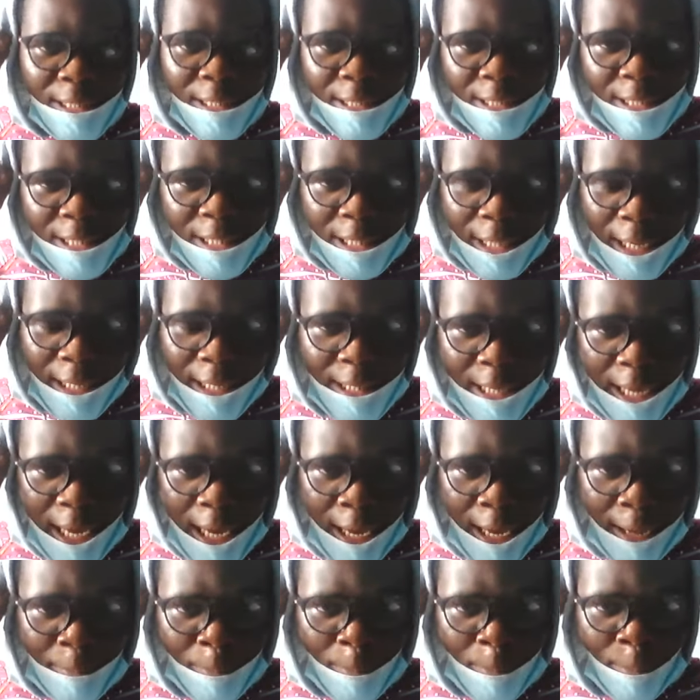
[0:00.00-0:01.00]

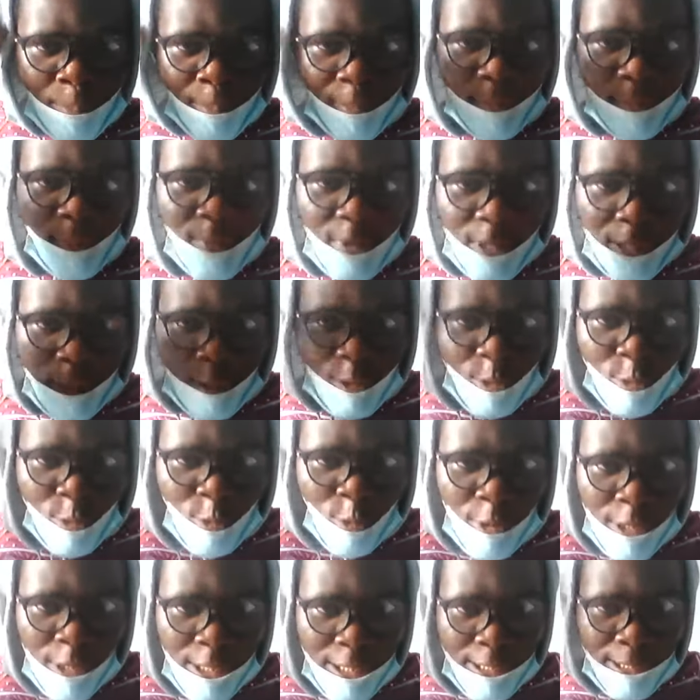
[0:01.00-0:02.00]
ear is
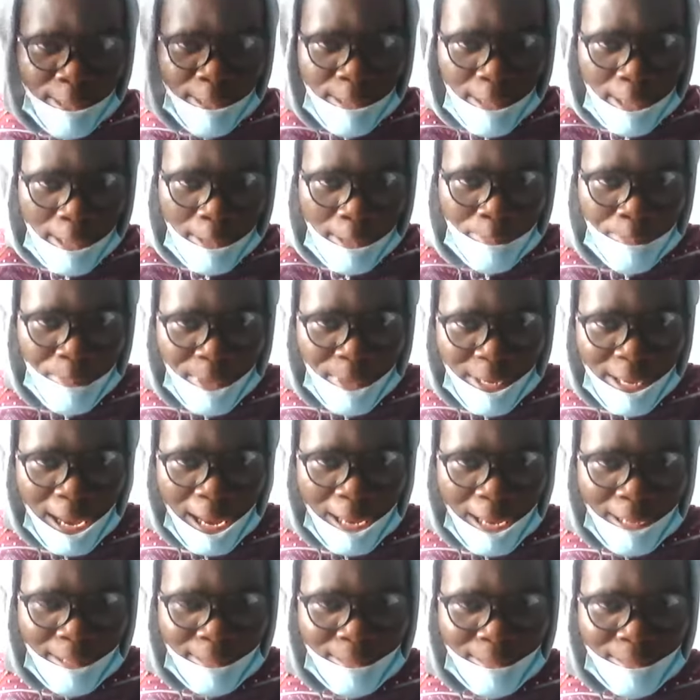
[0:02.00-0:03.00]
growing bigger.
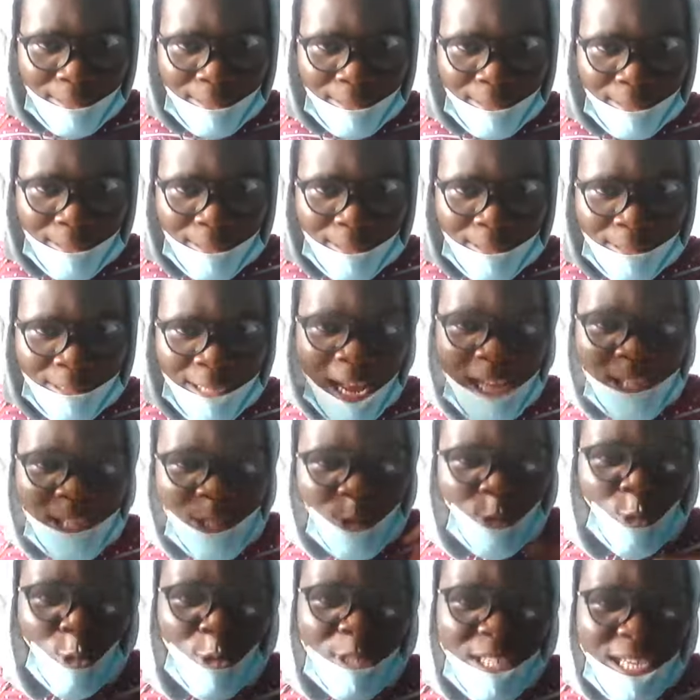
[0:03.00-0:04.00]
That's
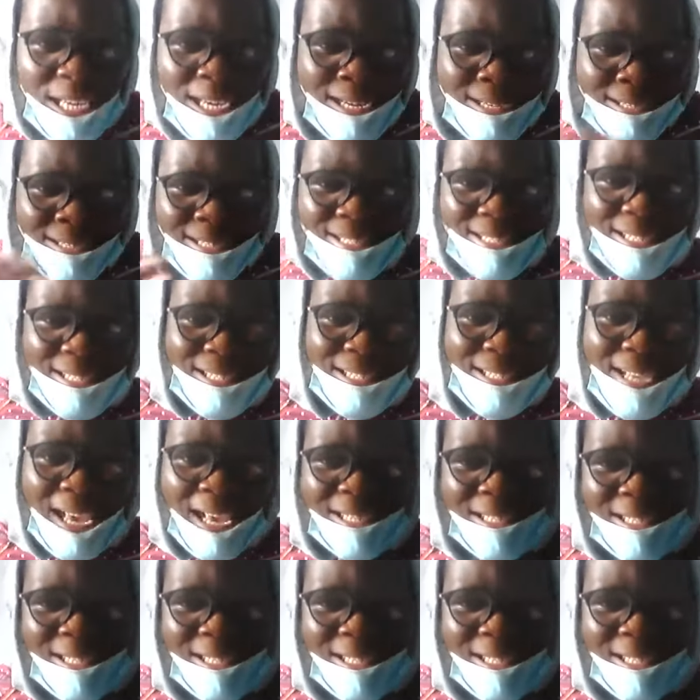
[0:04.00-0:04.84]
growth. Increase in size,